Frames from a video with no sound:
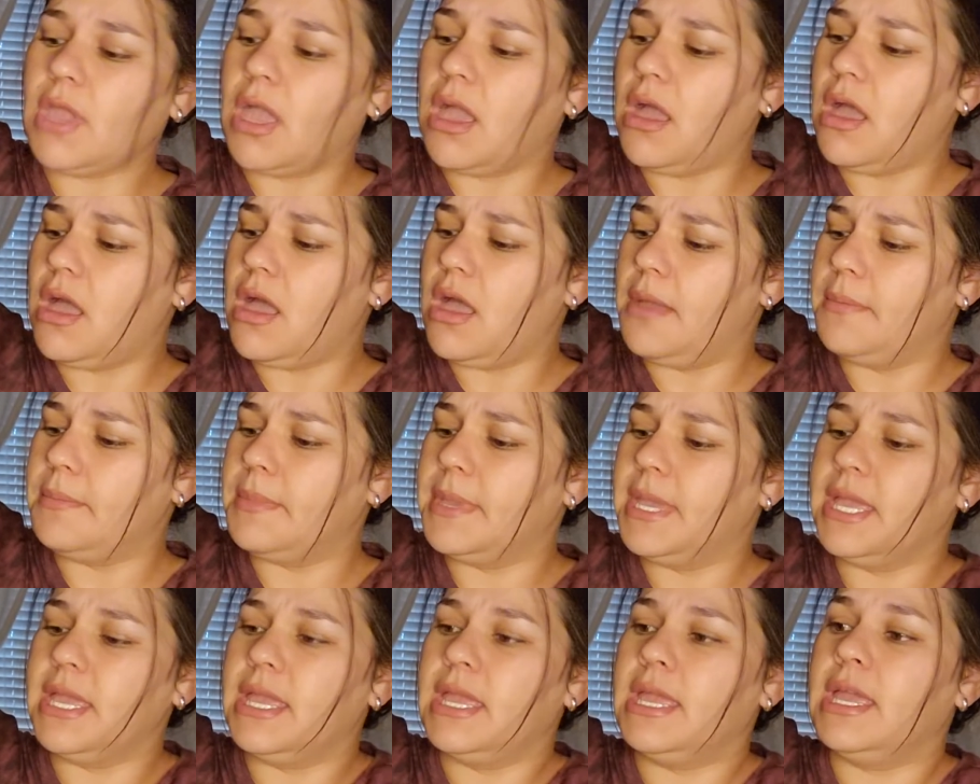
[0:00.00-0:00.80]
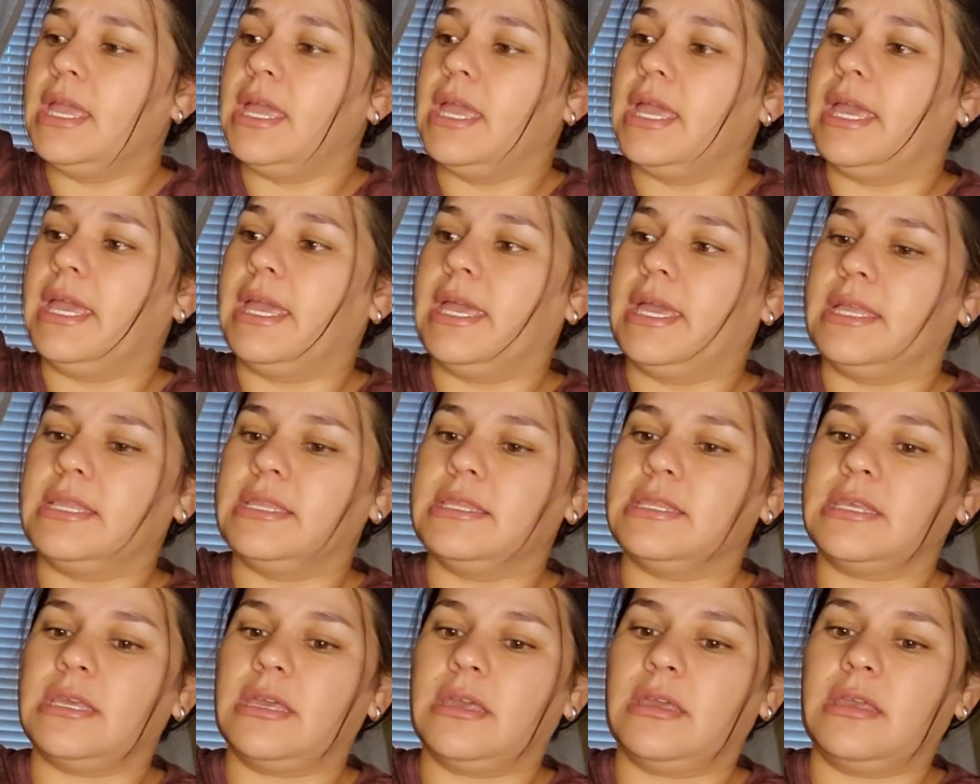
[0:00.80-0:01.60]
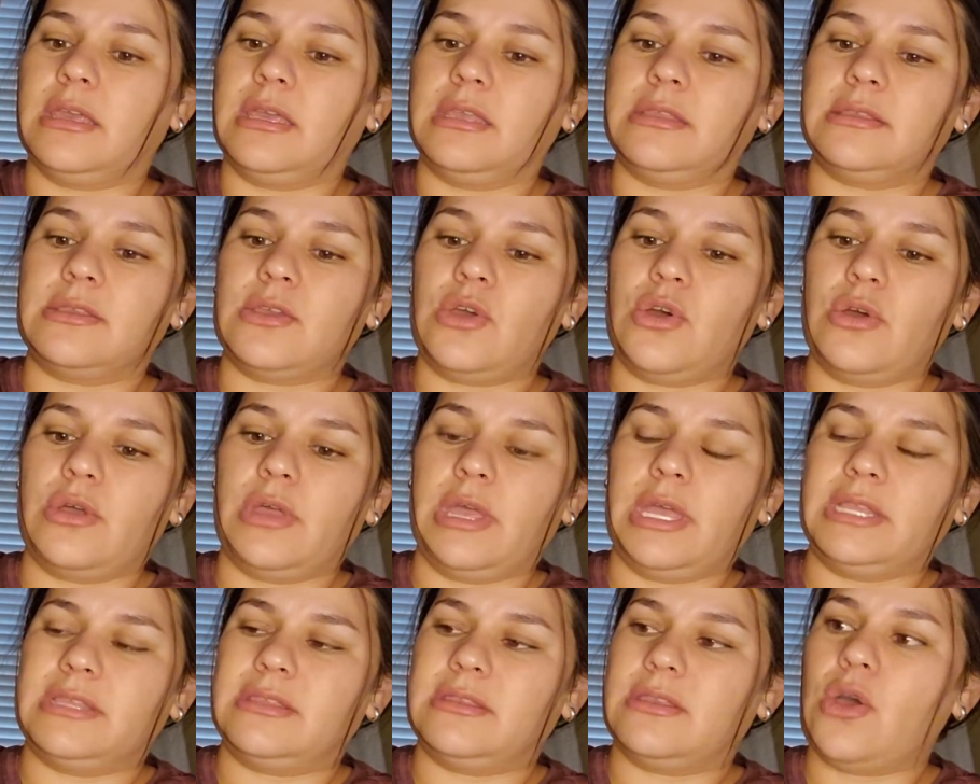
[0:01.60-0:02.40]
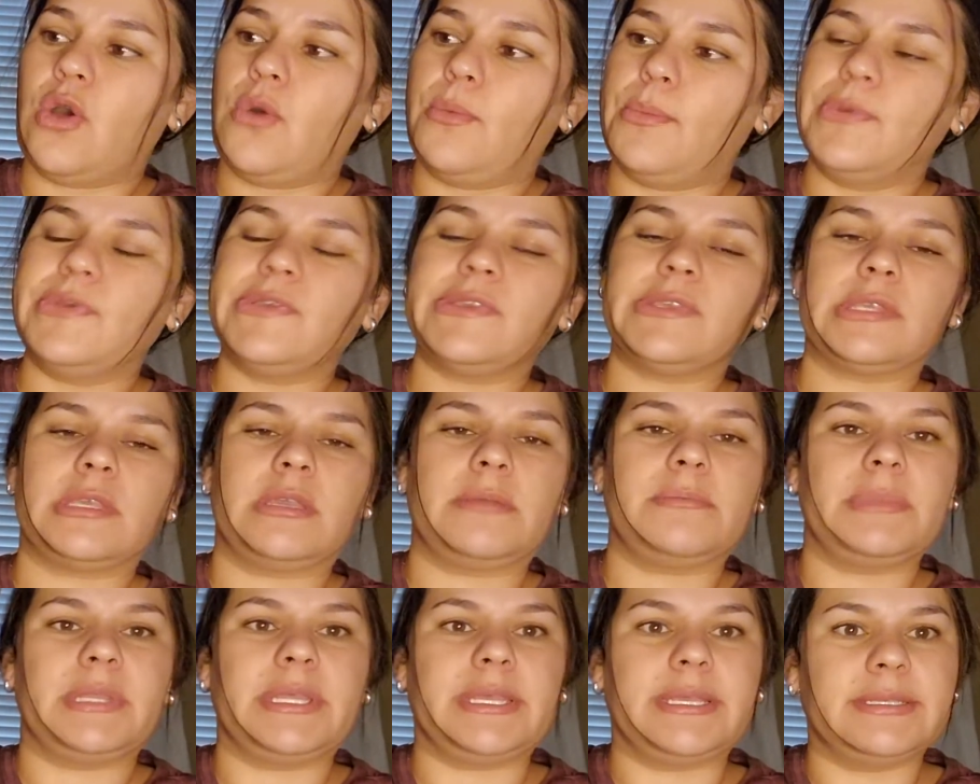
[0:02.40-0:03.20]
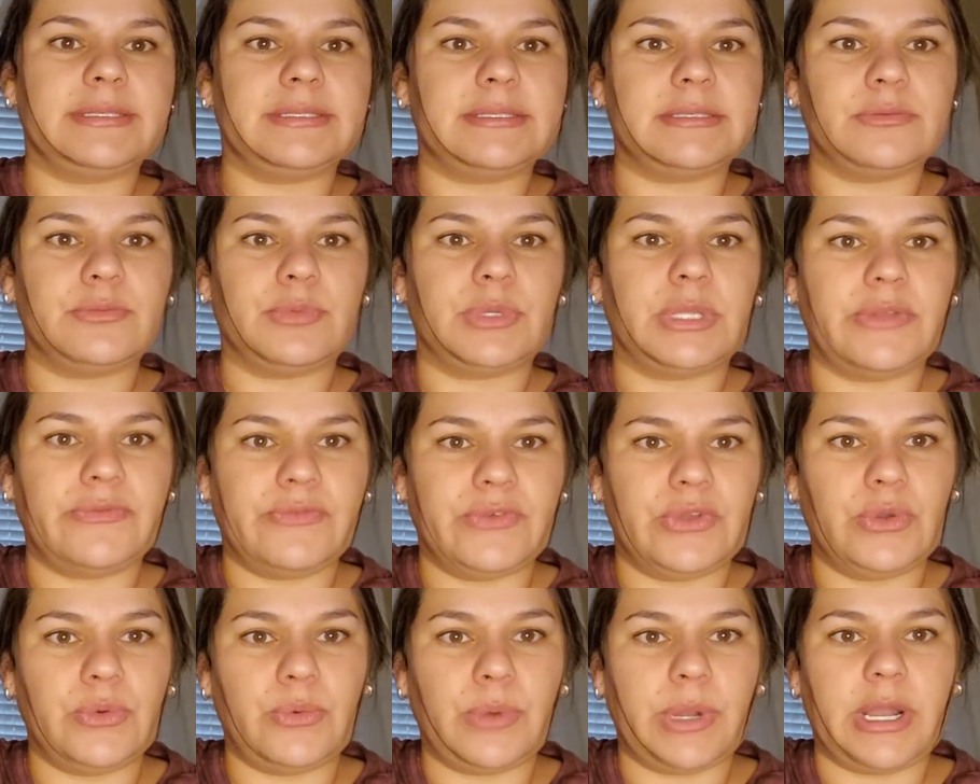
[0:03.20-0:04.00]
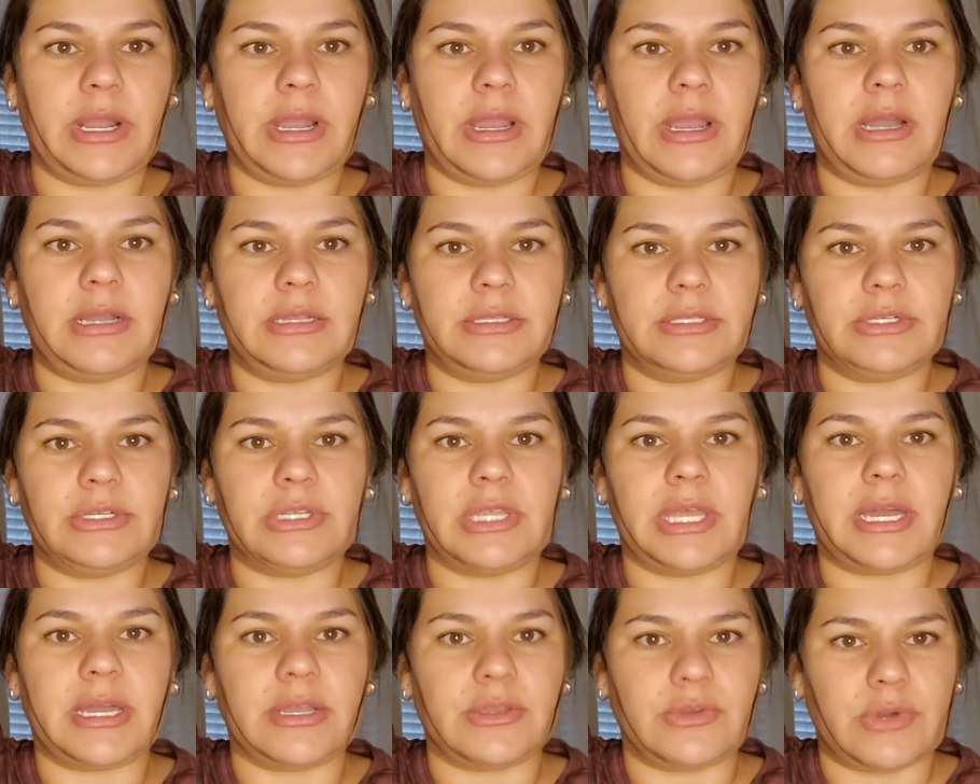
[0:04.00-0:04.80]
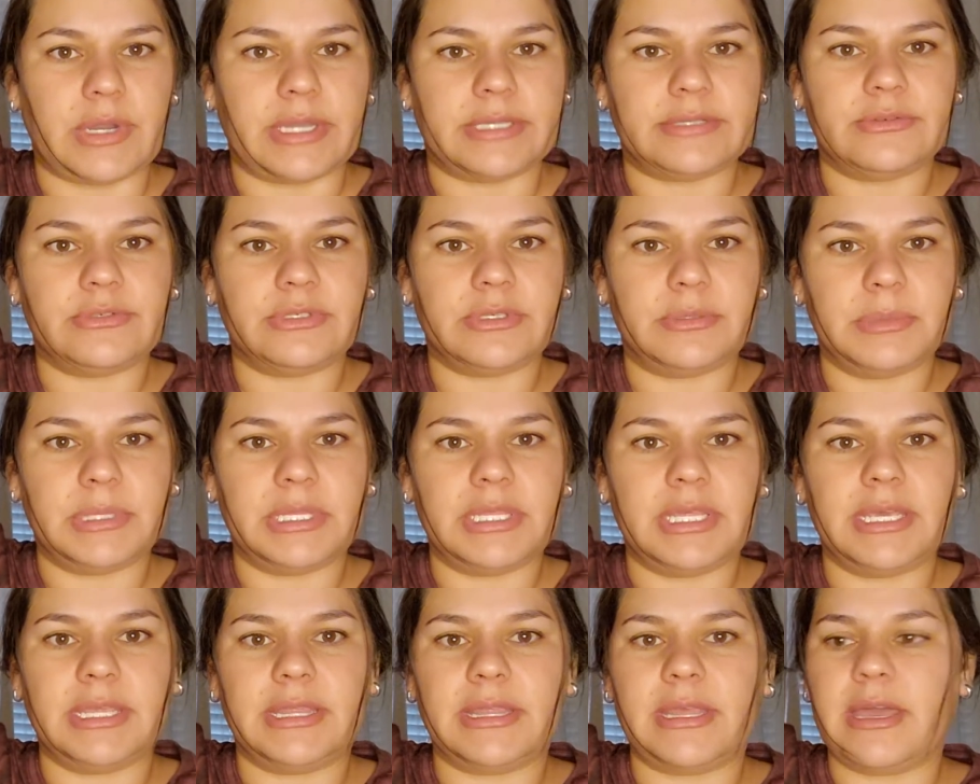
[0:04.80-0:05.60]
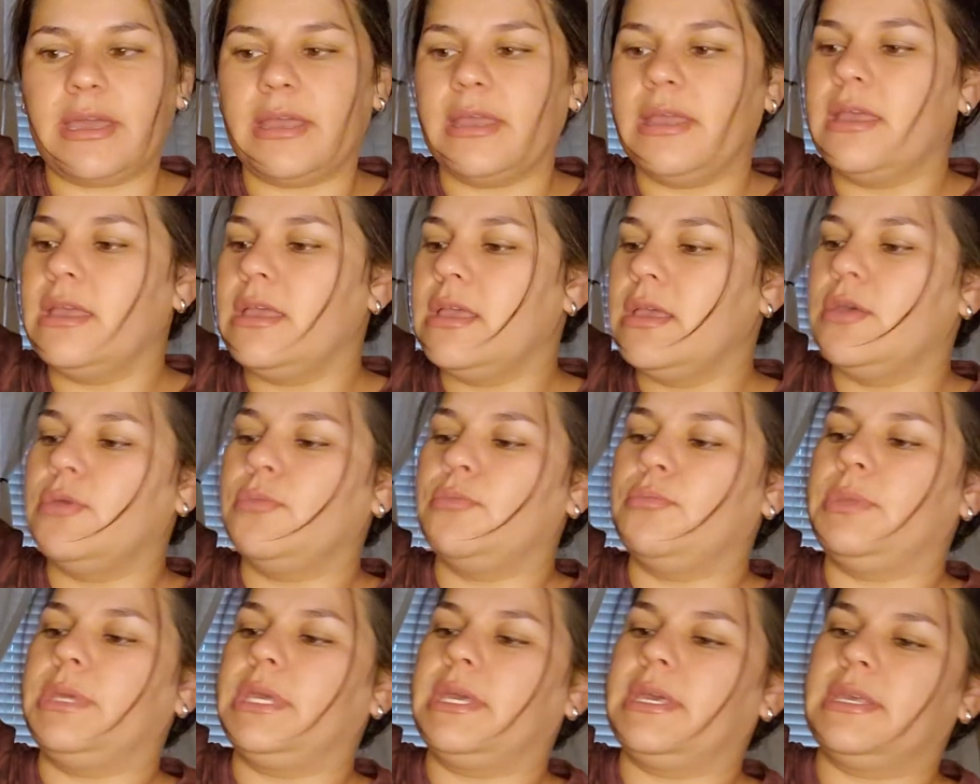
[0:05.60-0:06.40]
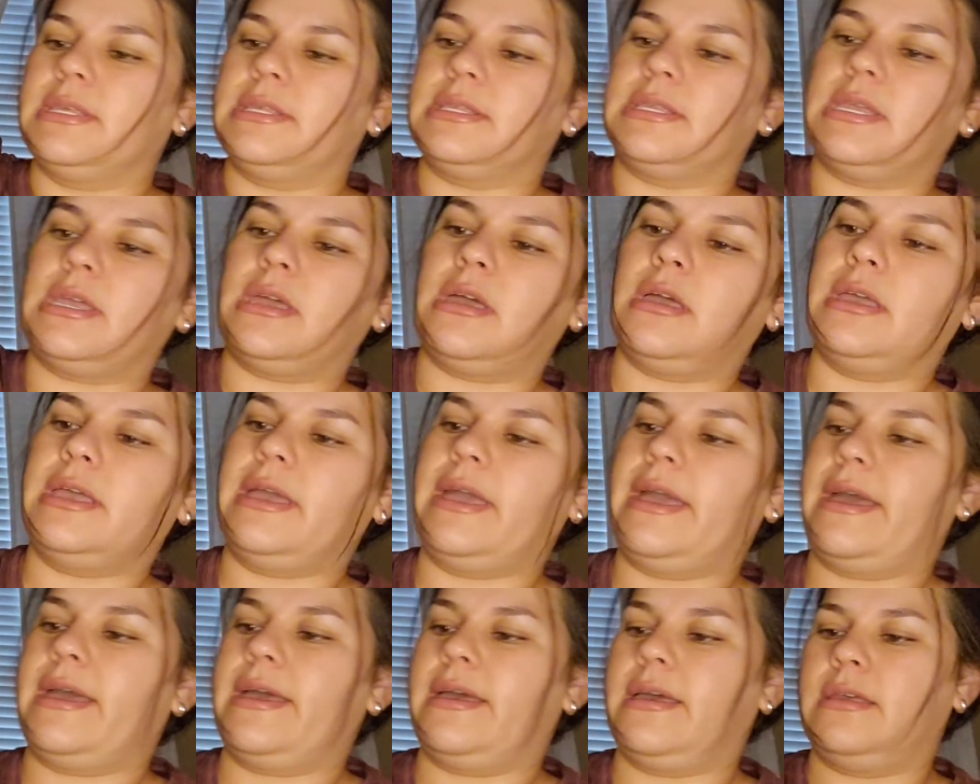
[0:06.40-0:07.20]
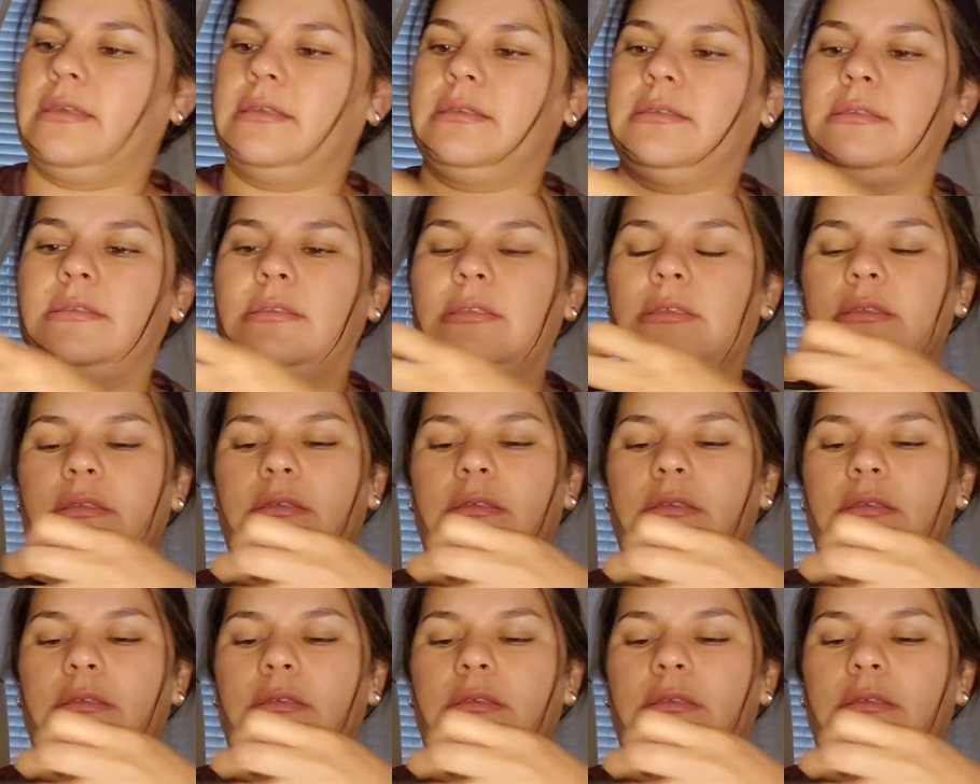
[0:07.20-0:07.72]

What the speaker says: And it's almost seamless whenever you wear it under like a dress or something like that, because it has,